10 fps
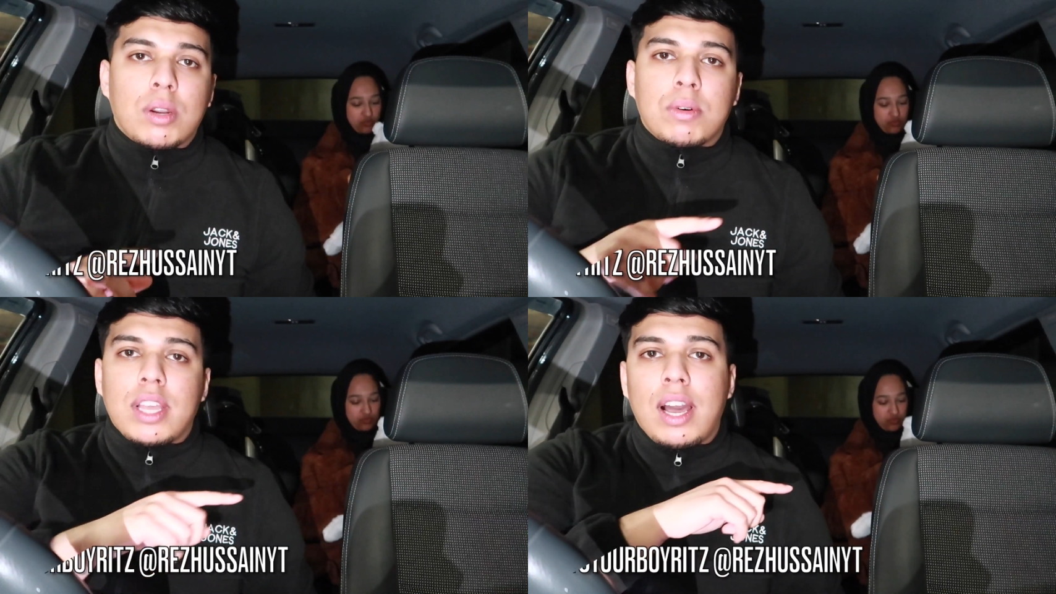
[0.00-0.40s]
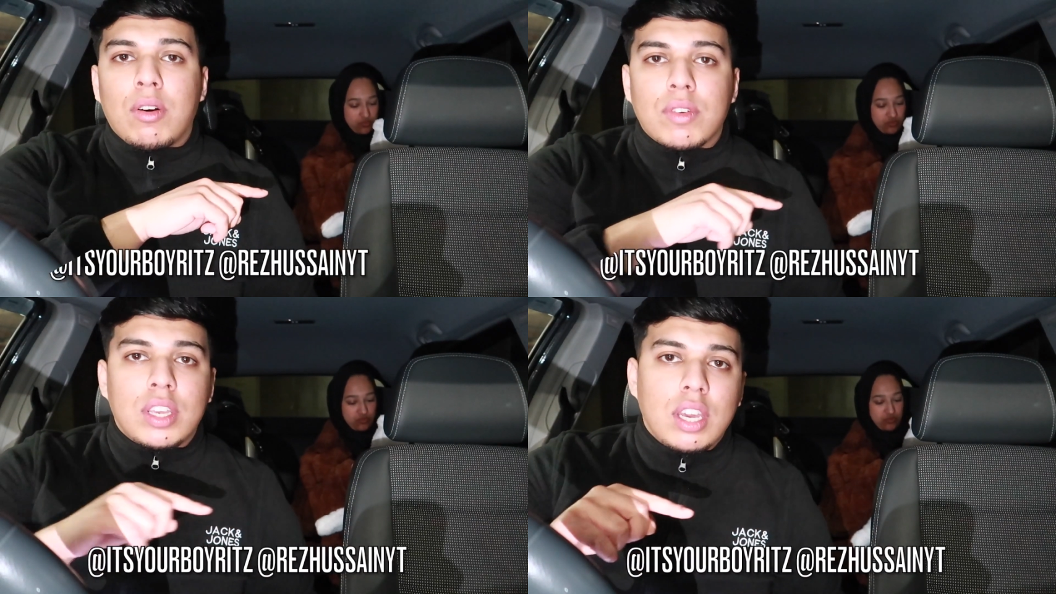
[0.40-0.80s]
Speaker 1: going to put that out
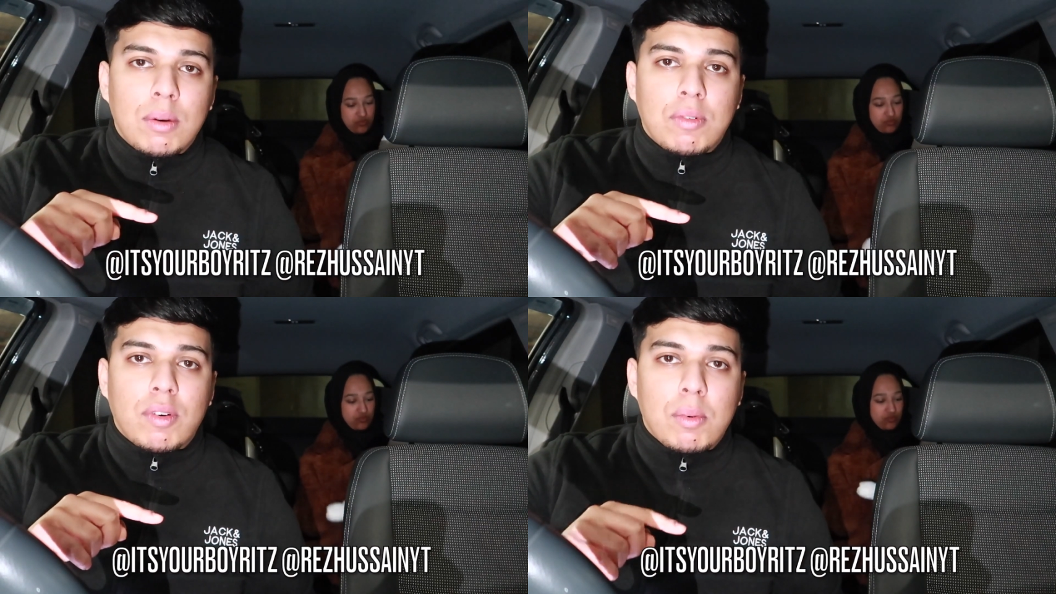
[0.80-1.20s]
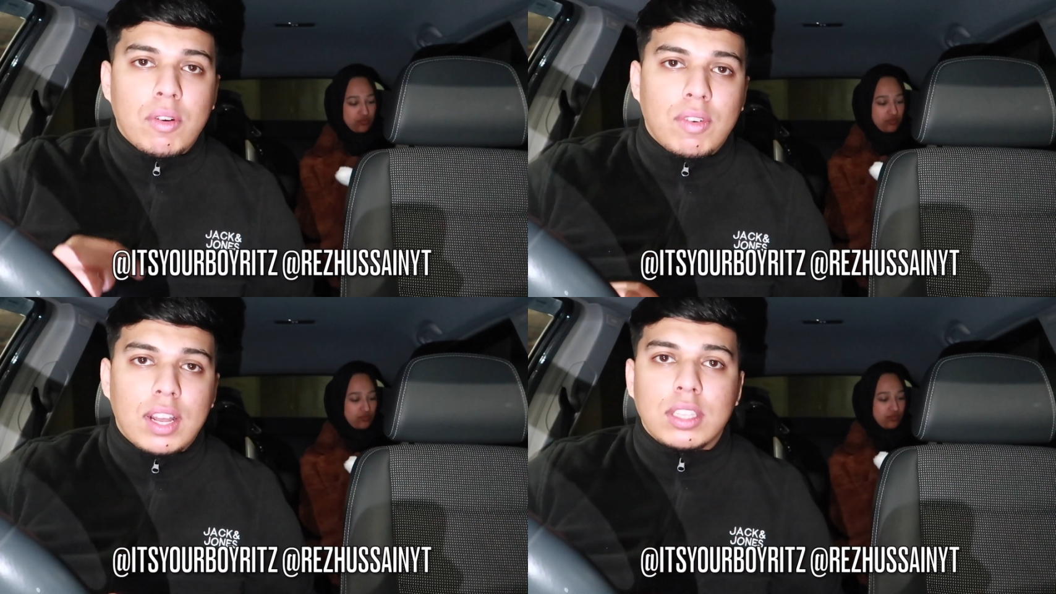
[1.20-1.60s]
over here before
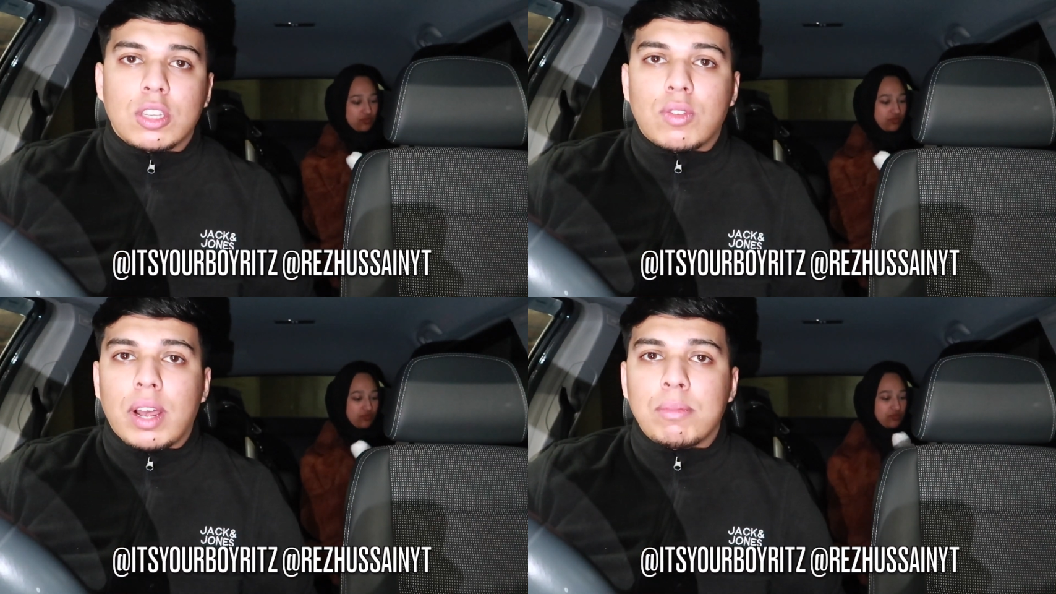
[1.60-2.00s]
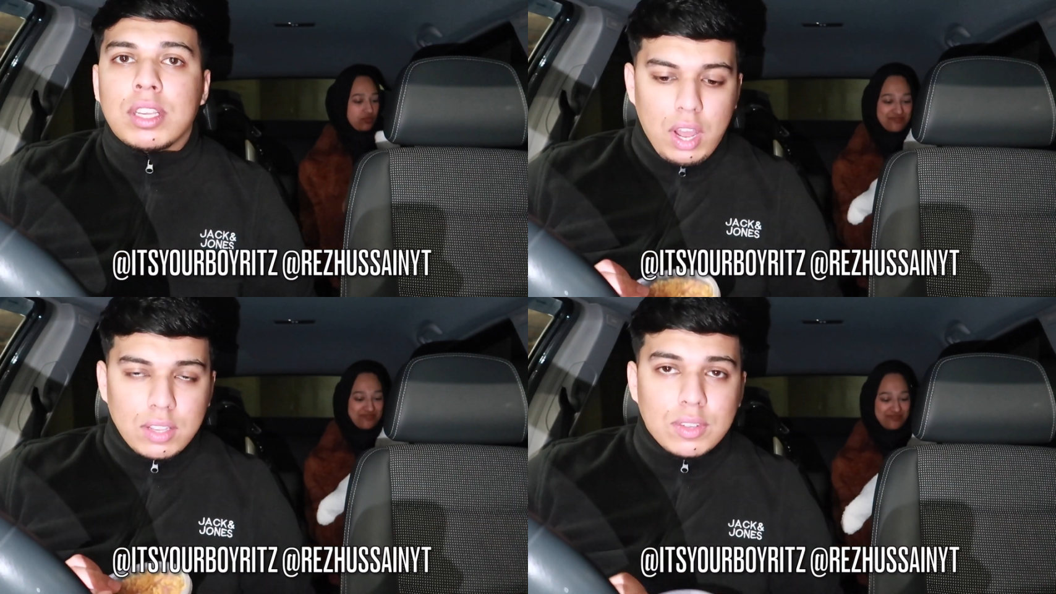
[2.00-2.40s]
both our Instagrams.
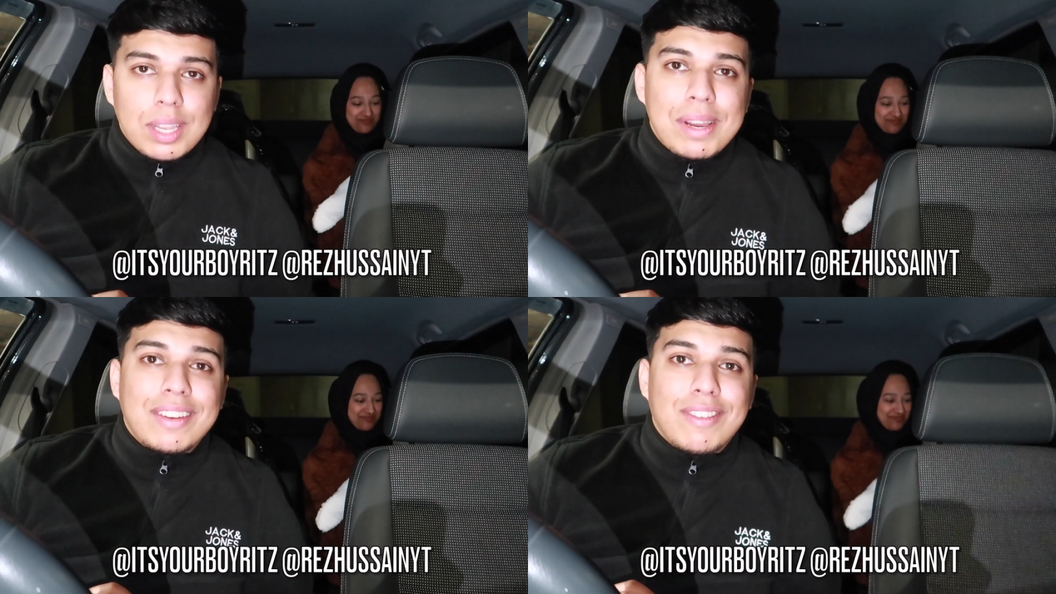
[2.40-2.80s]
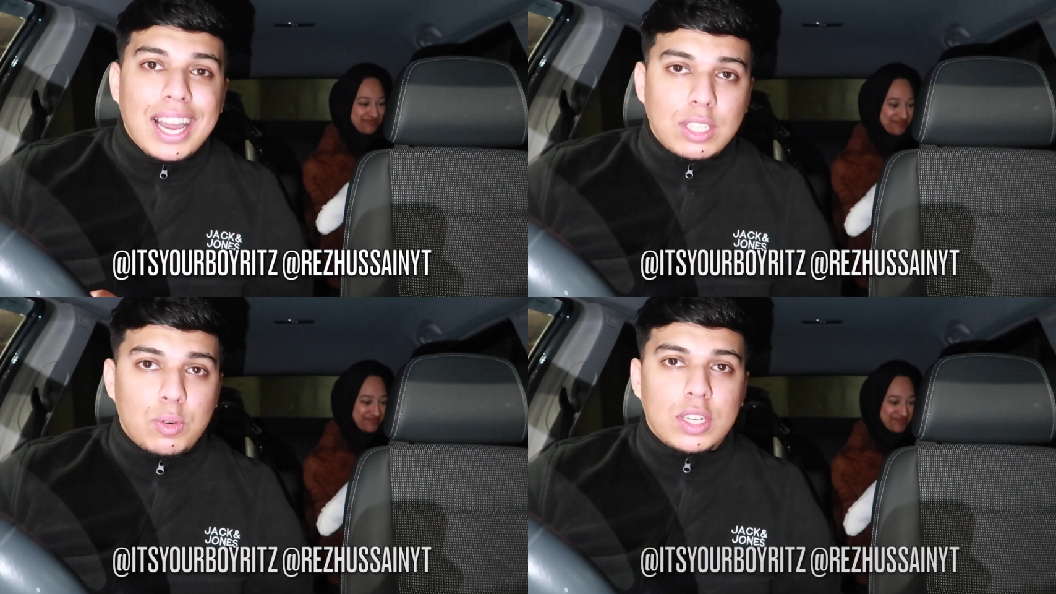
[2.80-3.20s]
We asked for some
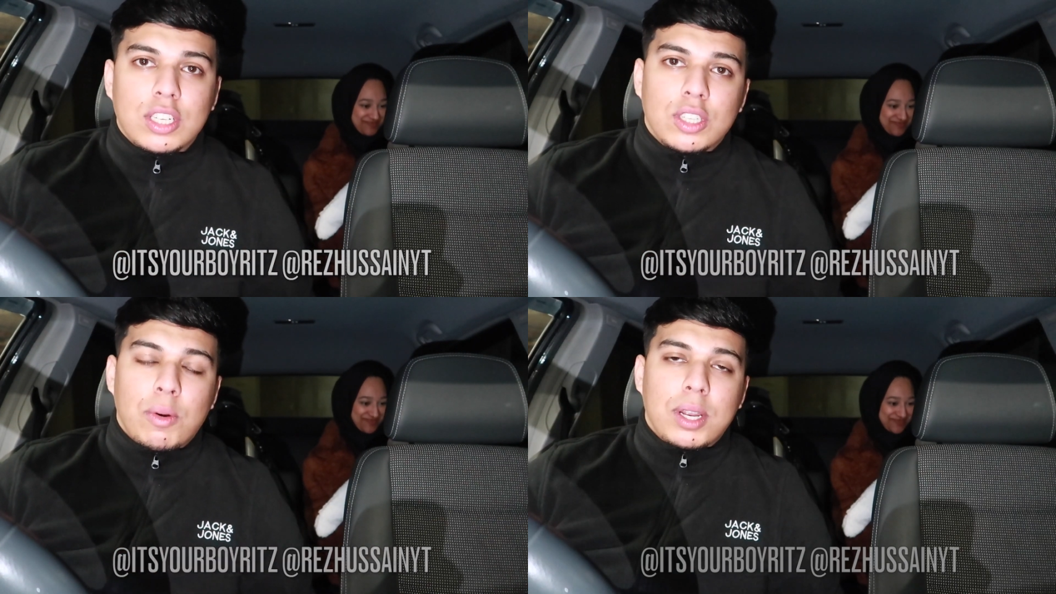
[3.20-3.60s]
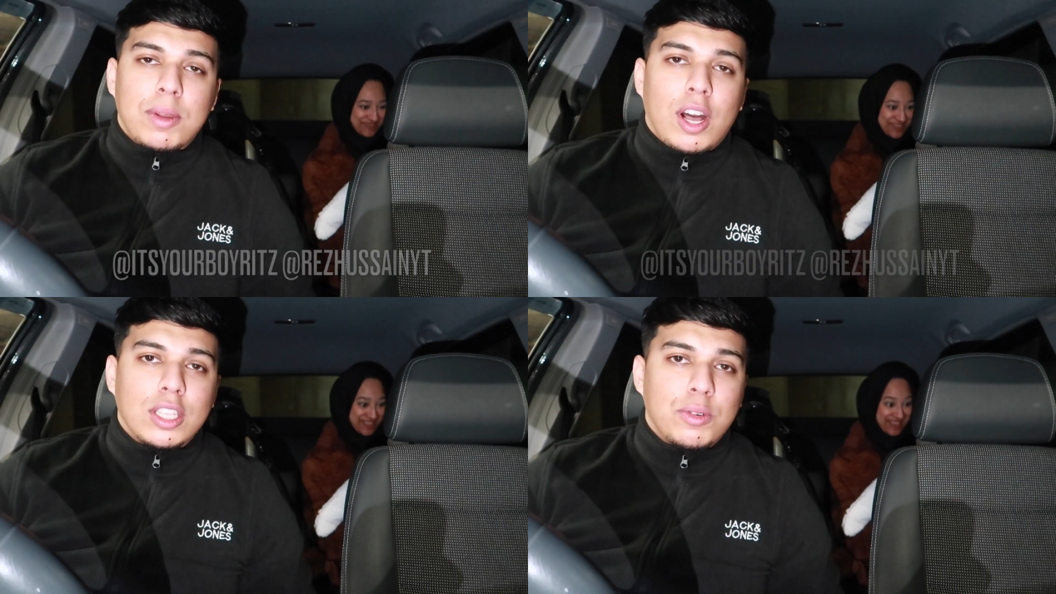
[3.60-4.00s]
advice questions, so we're going
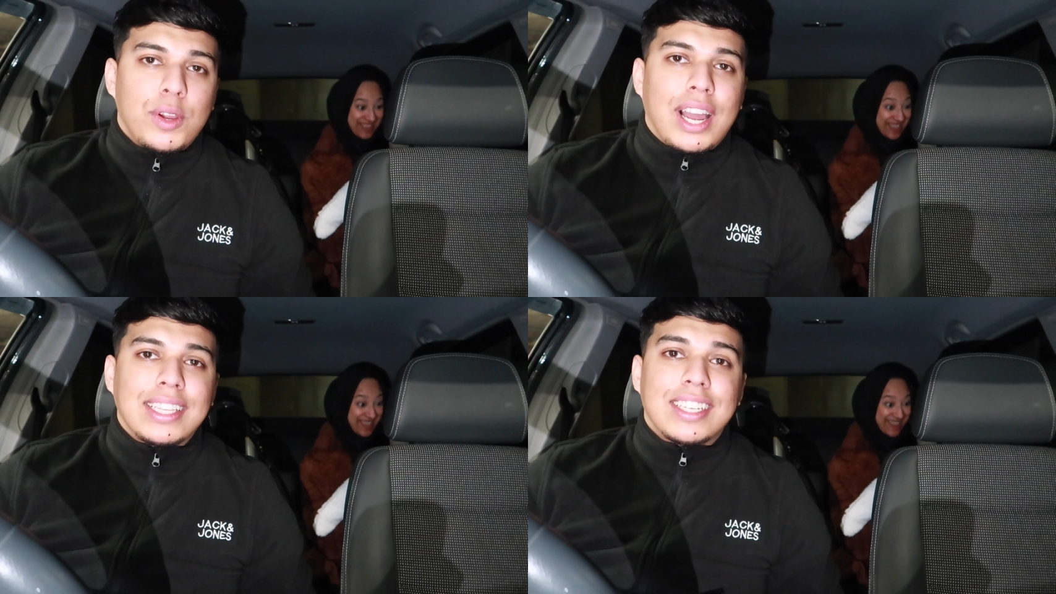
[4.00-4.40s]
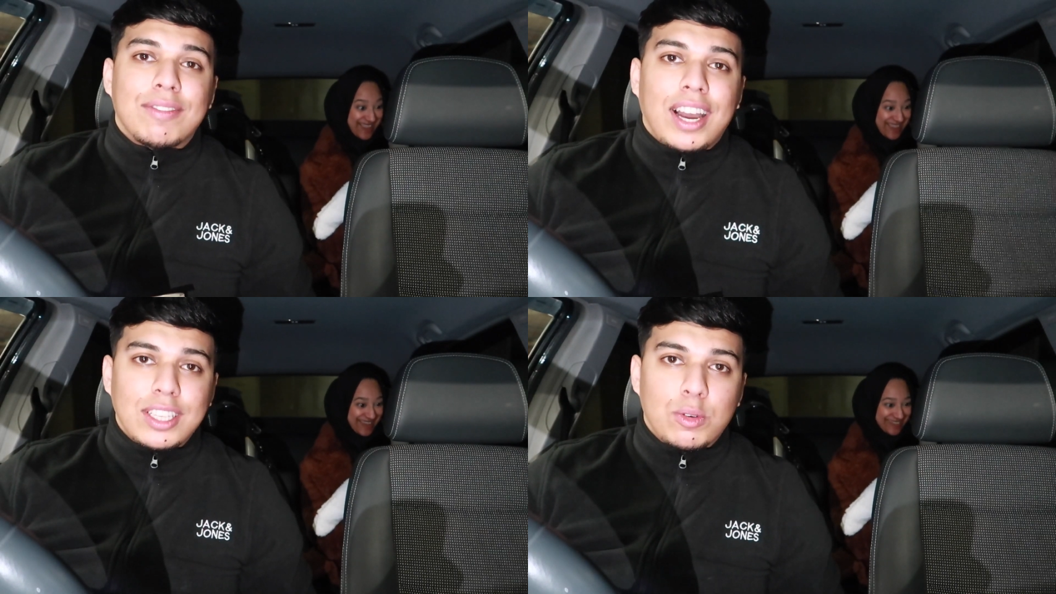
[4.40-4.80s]
to be answering your guys'
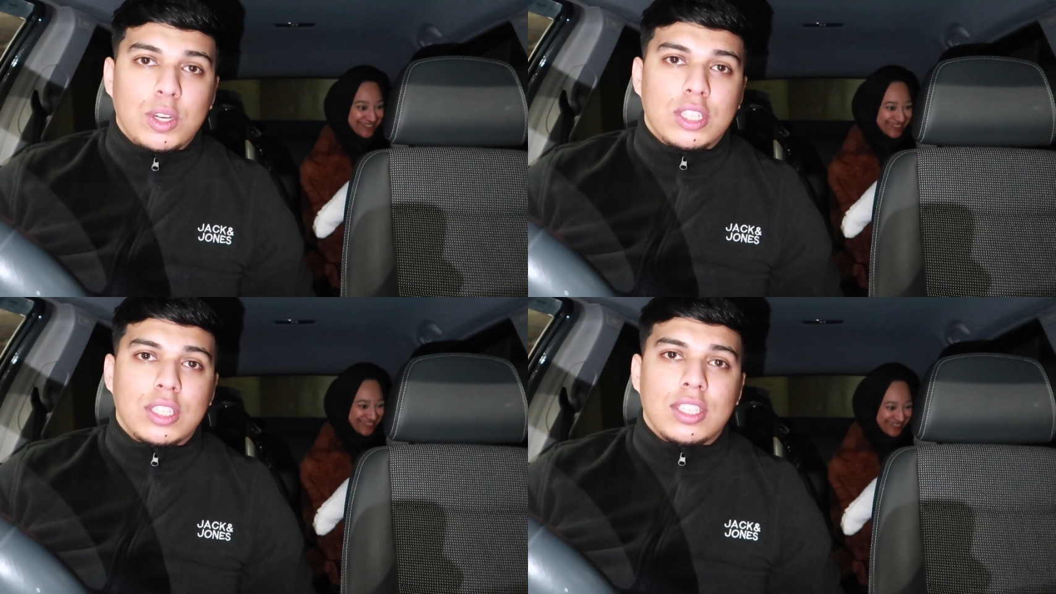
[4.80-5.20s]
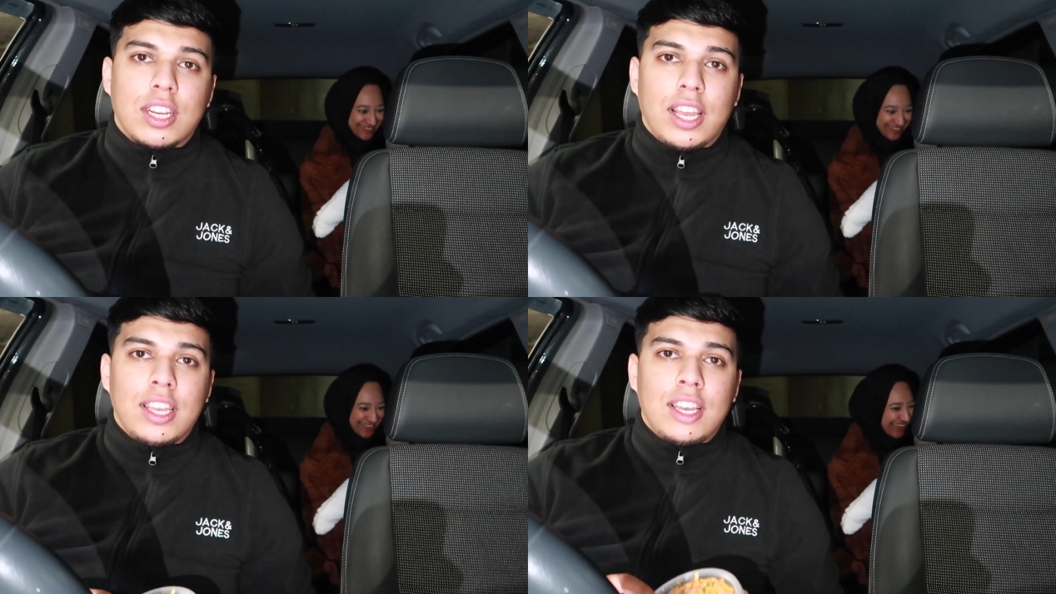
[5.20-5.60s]
advice questions
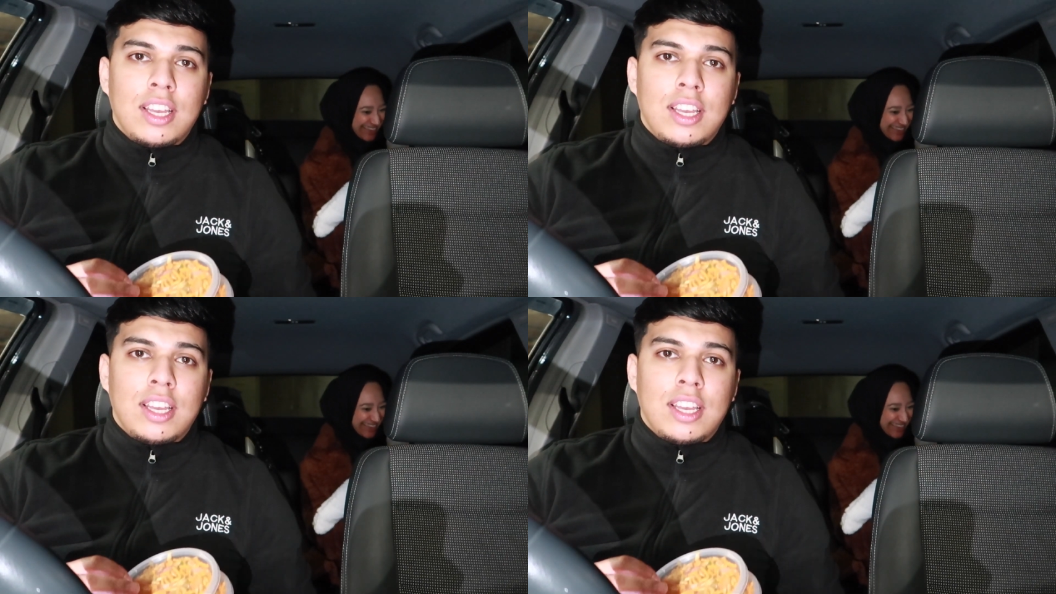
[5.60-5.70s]
today.